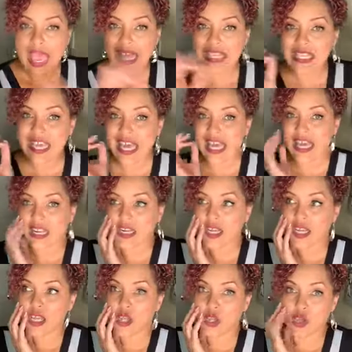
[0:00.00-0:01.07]
and
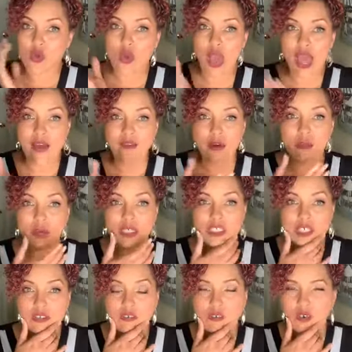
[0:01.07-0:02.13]
yet you have a
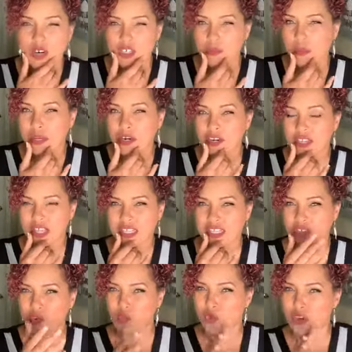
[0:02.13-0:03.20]
budget for a speaker
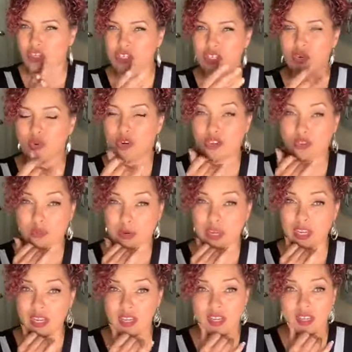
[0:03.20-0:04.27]
that's a one two or
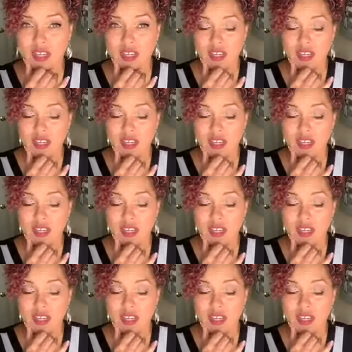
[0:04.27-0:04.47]
three